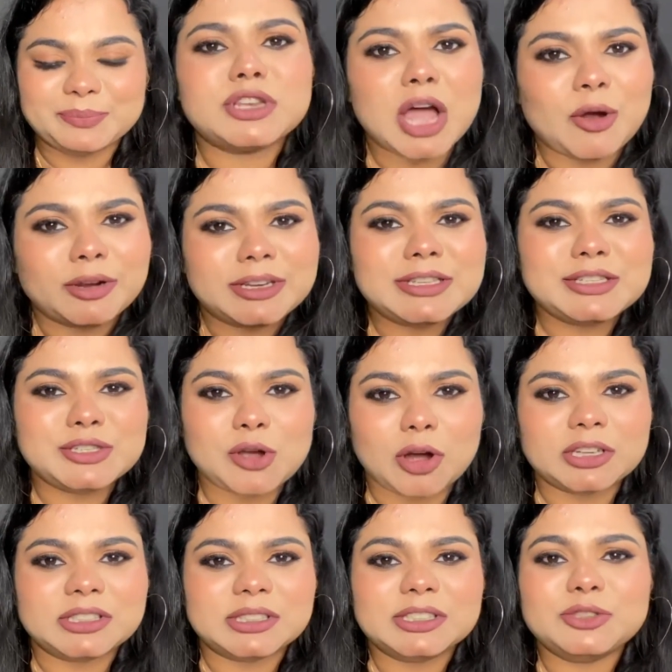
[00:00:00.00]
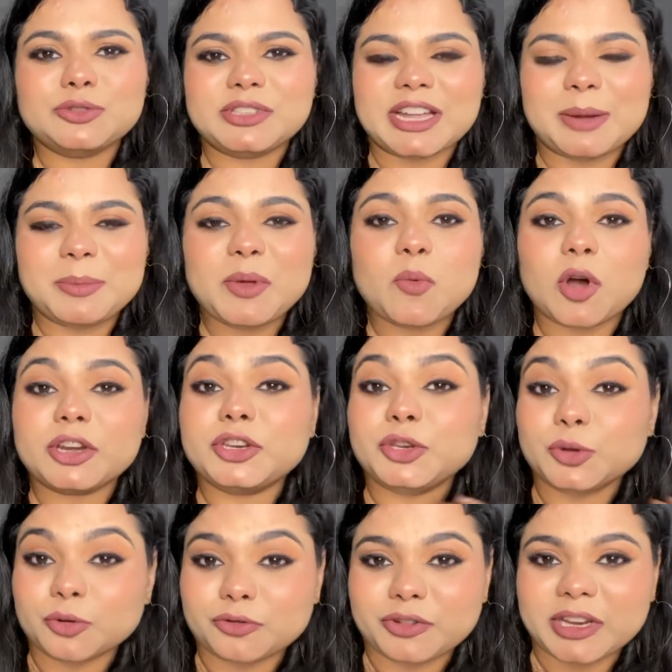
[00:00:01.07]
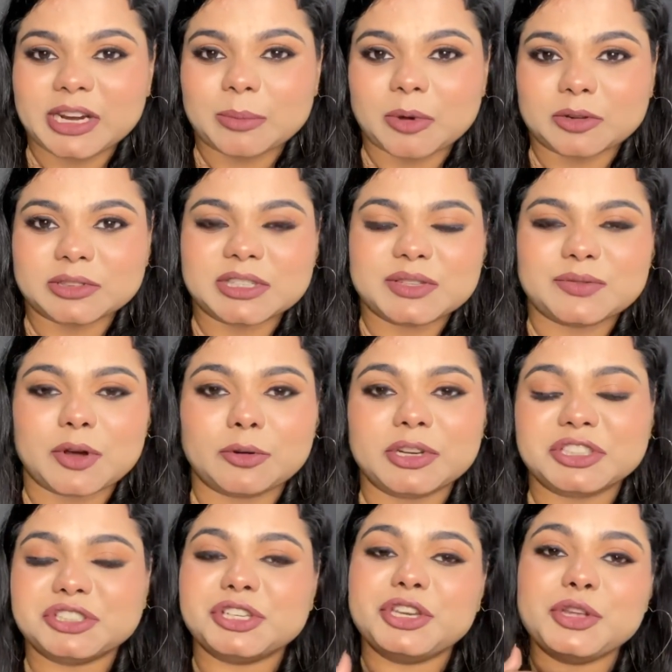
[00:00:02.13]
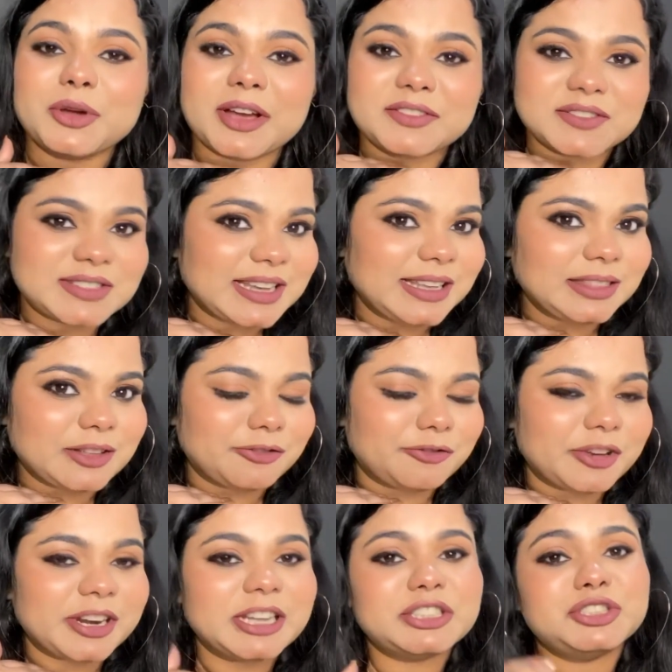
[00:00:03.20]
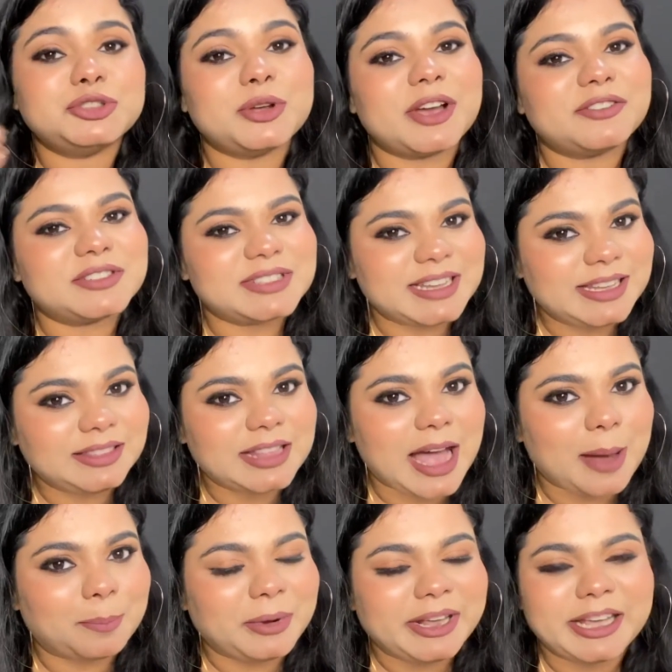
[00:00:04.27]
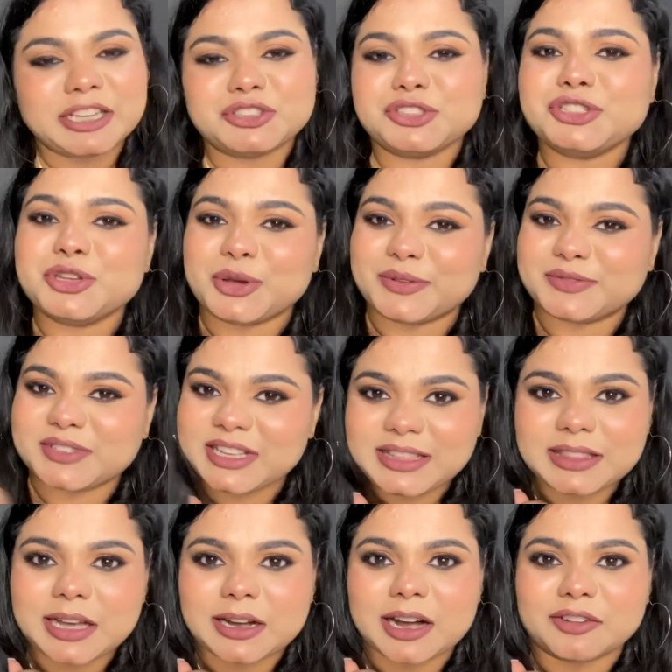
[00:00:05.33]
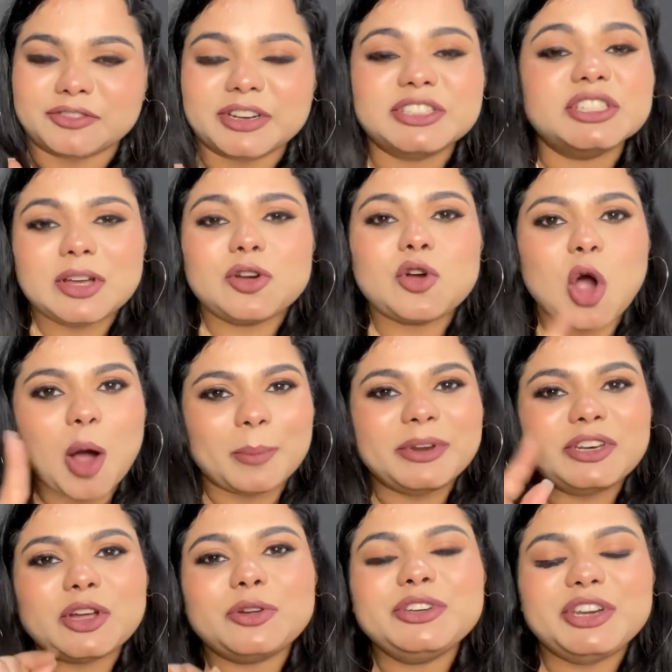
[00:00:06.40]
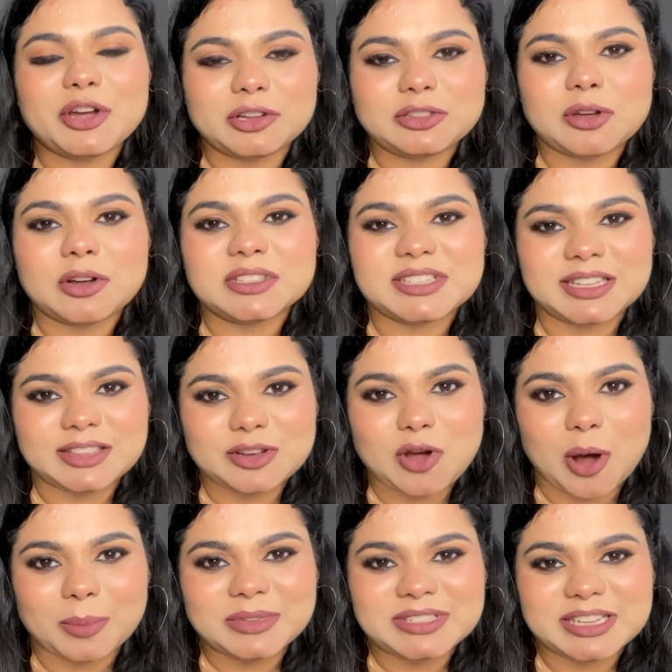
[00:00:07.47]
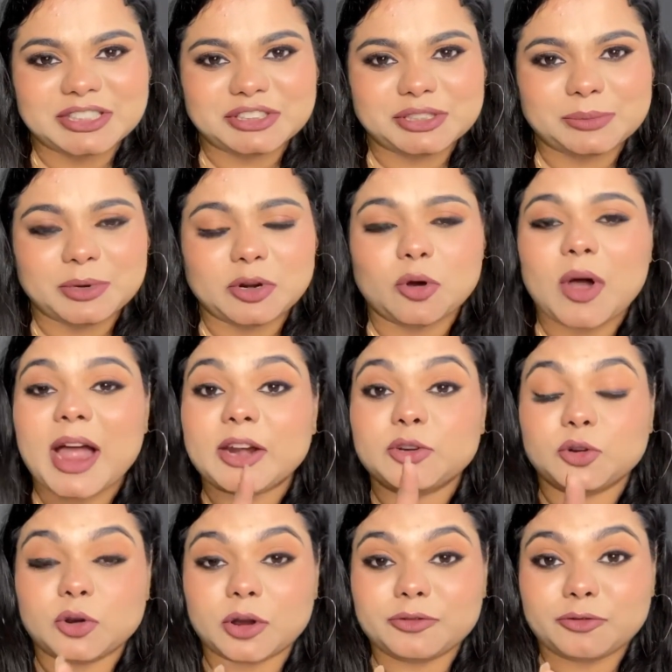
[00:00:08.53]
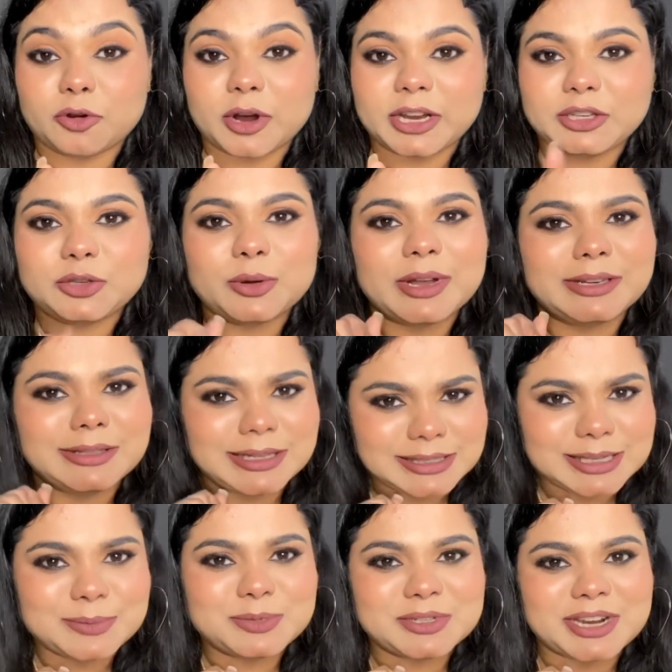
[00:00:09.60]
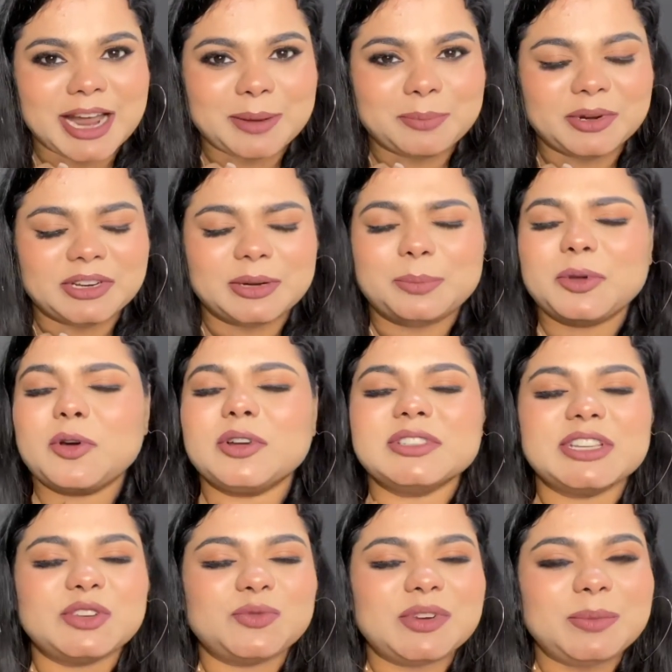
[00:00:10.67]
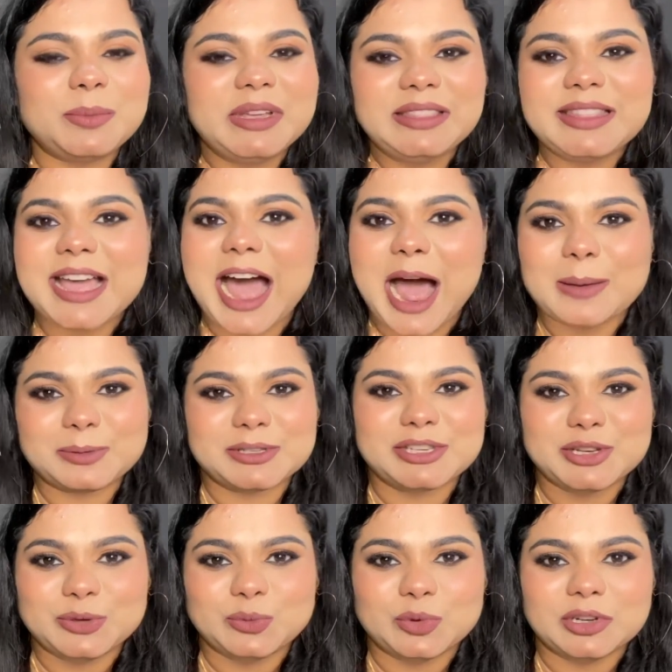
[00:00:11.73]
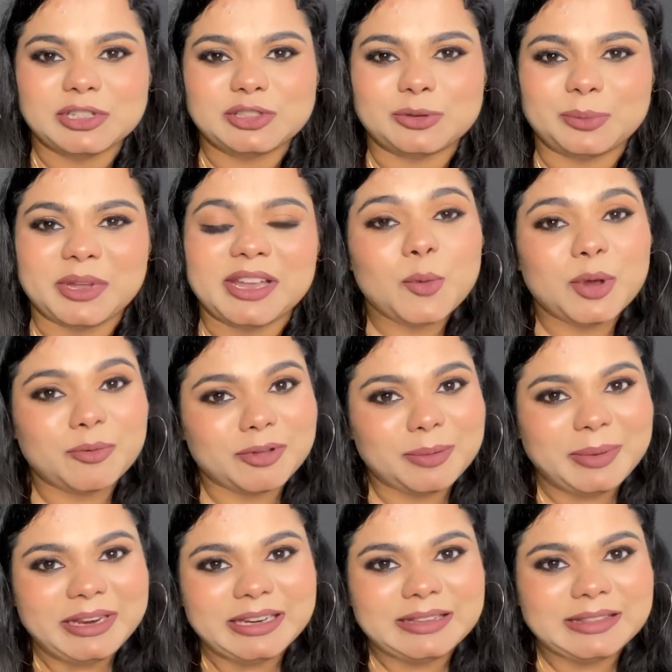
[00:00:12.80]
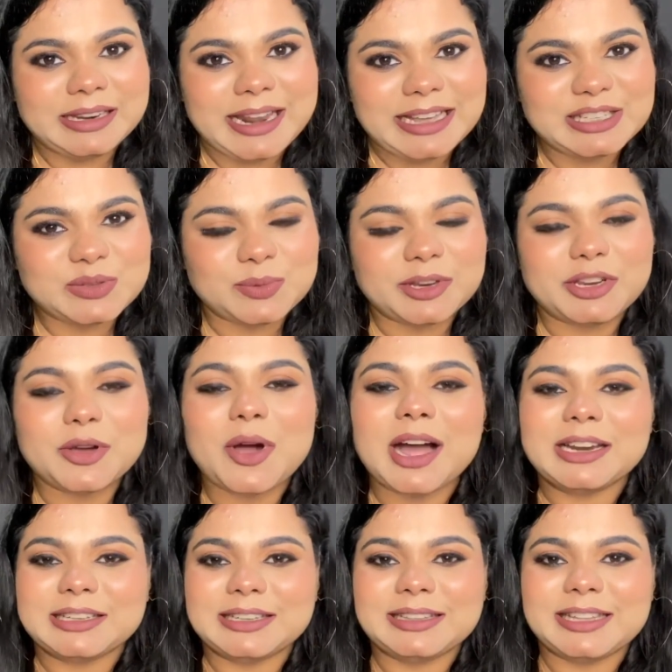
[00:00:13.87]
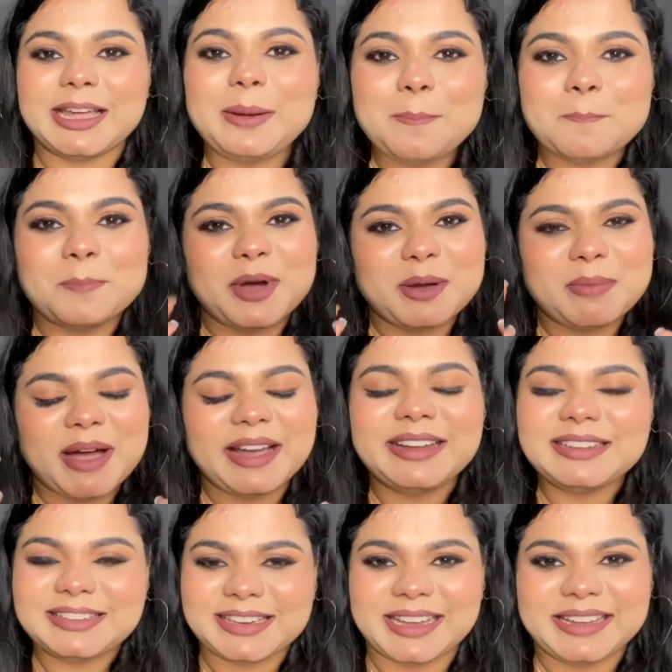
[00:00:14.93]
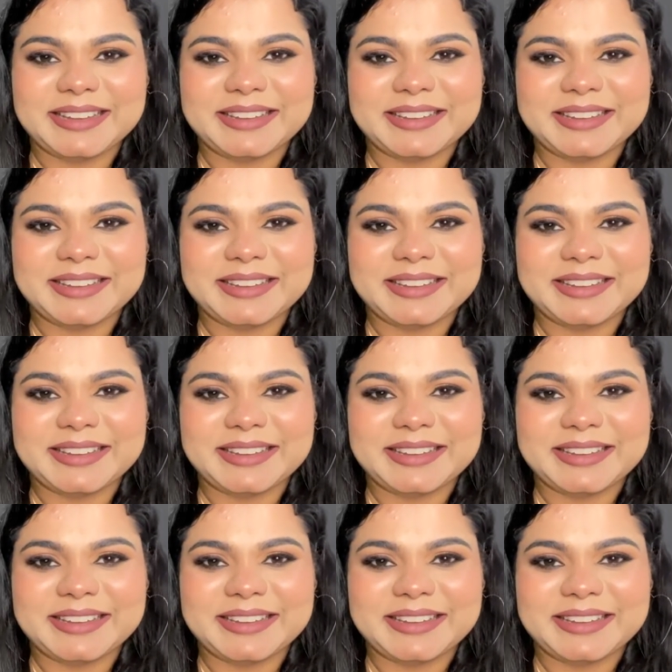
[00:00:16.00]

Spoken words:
Now it is your turn to tell me what you feel about this foundation. You have seen the finish, you have seen the application, you have seen the coverage. Comment down your thoughts in the comment section below, and do not forget to hit that subscribe button because it will mean the absolute world to me. We will meet in the next video. Until then, bye bye, take